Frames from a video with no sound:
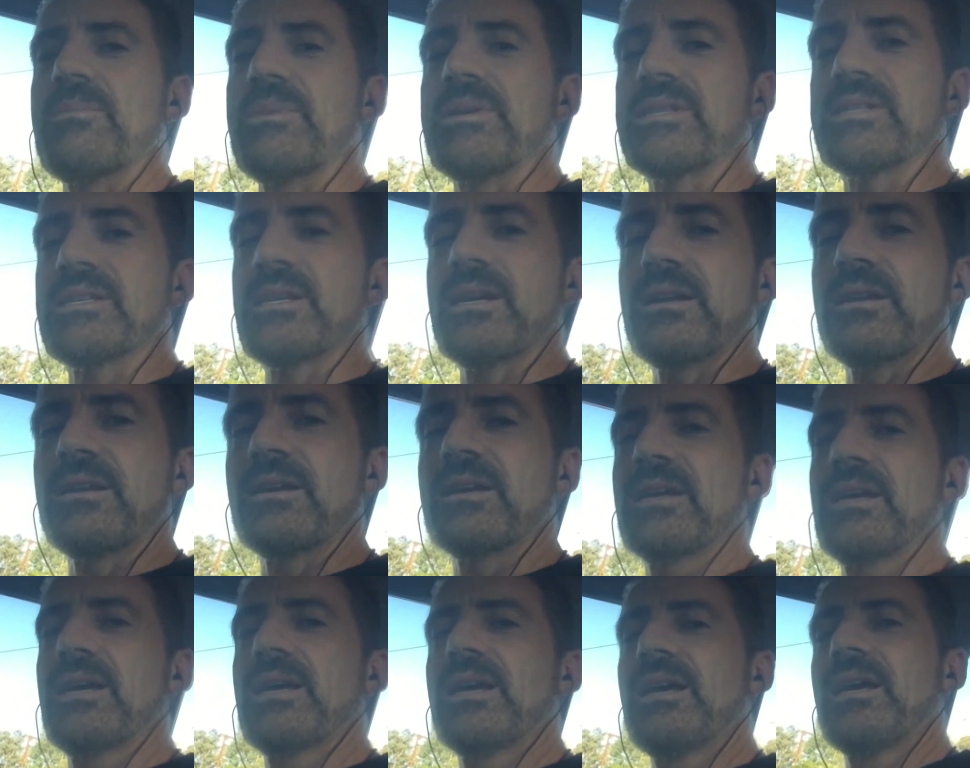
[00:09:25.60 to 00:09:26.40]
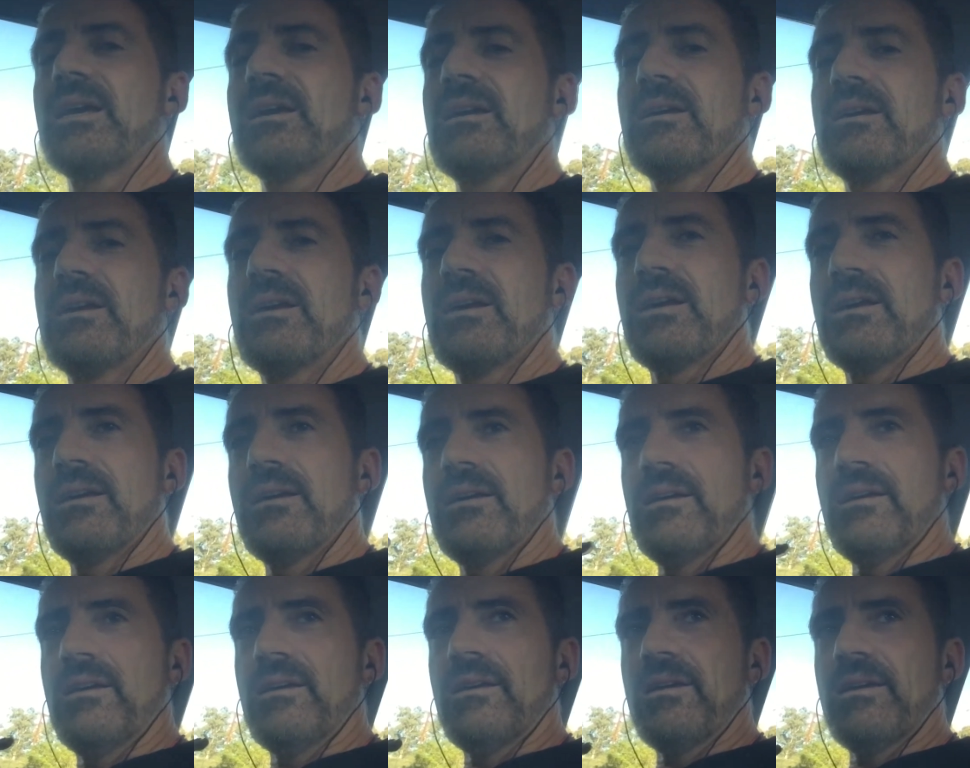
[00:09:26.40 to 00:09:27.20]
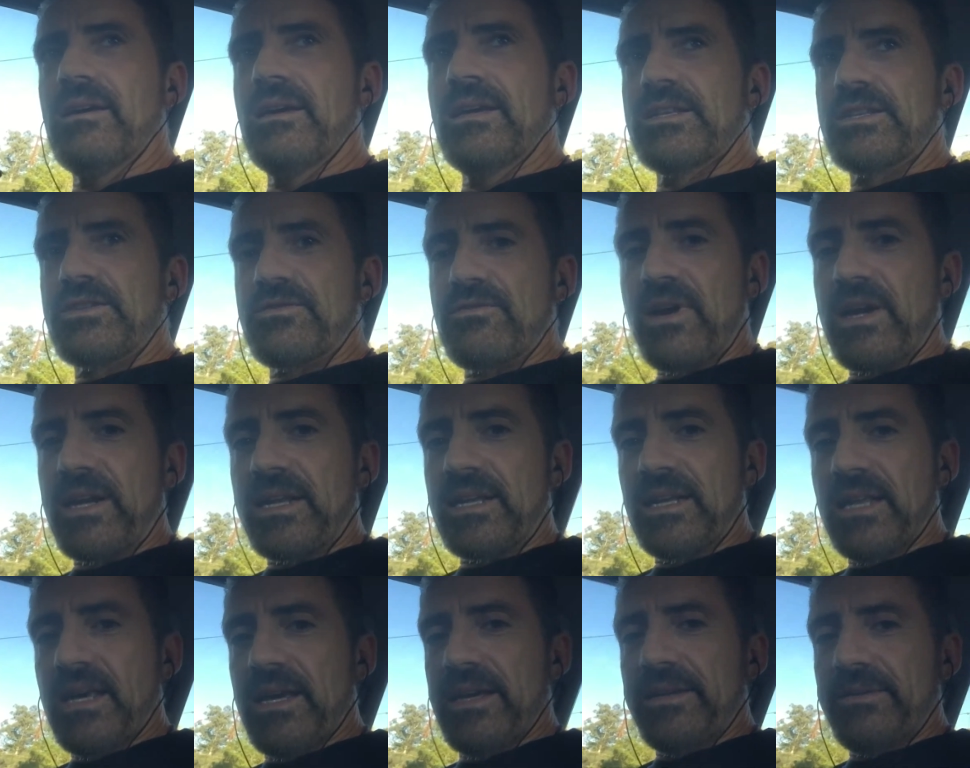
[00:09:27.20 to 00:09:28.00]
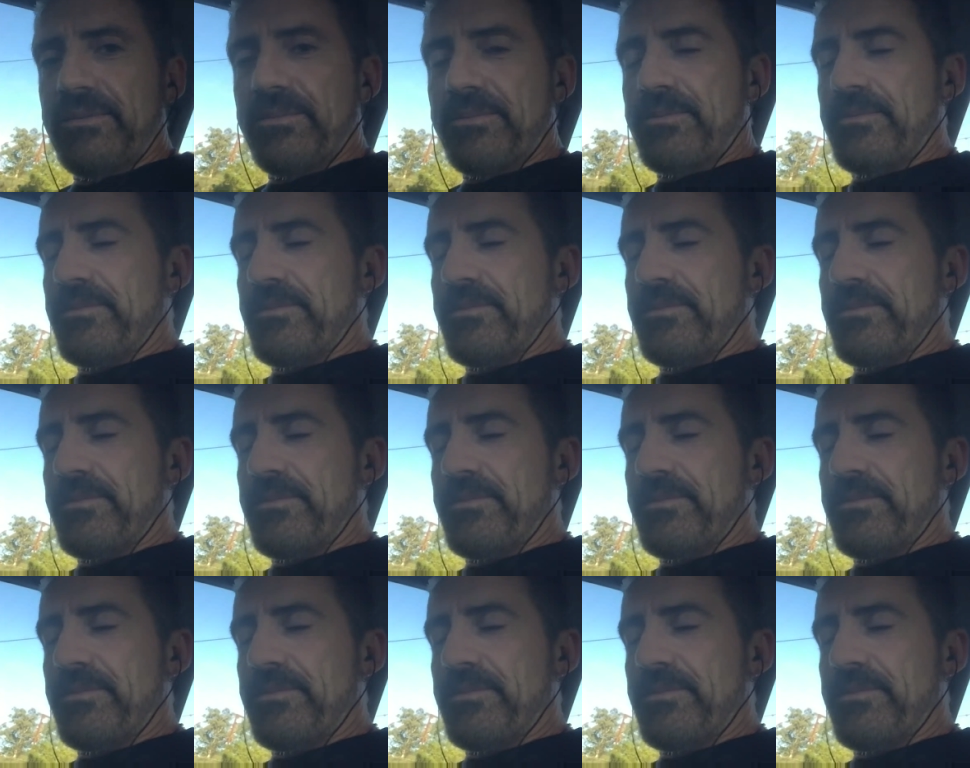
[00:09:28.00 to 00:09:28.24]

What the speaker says: it said, it's running late.